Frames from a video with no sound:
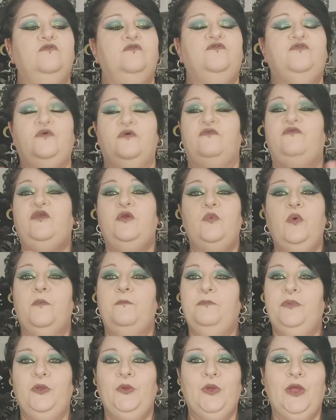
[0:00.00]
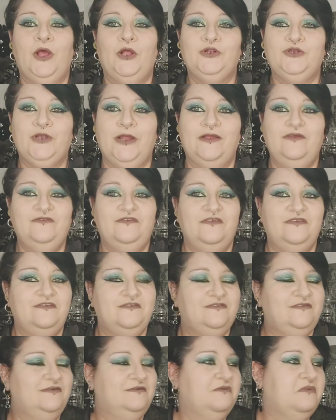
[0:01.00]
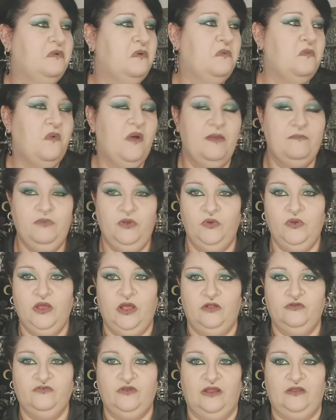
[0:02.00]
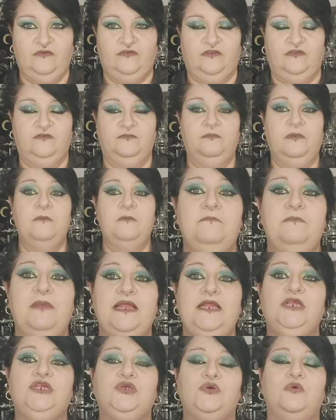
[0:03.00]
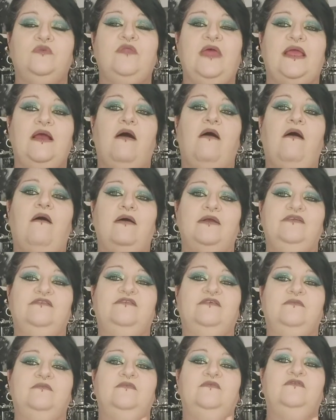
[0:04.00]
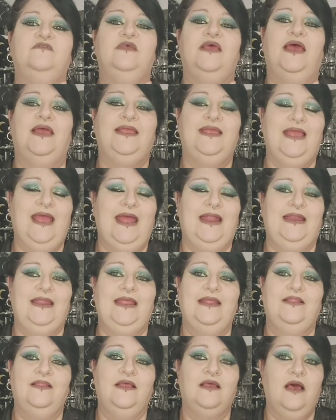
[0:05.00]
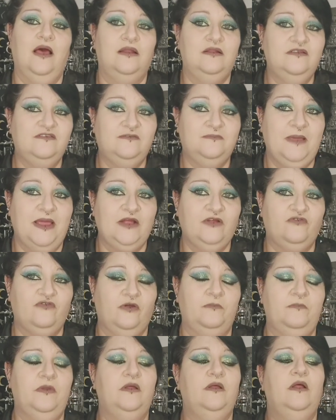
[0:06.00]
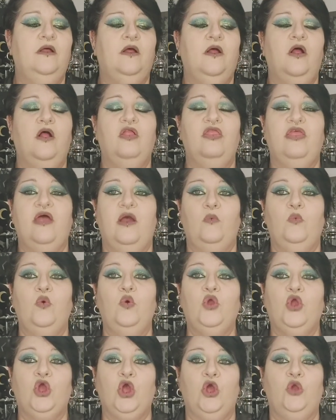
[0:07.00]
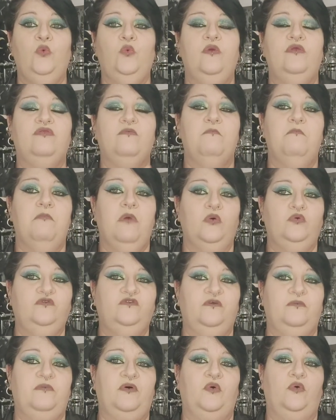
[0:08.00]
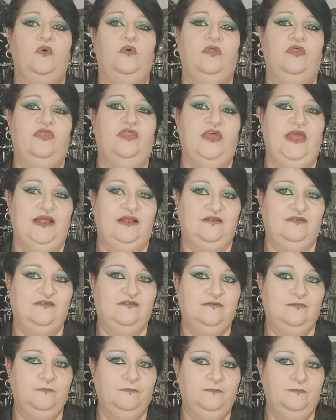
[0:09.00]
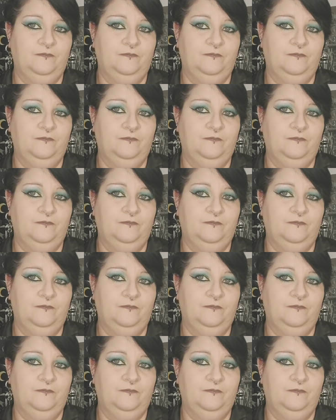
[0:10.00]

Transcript: So if you want boot cut trousers, wear boot cut trousers, make sure they are items, again, in the colour spectrum that will go with multiple things.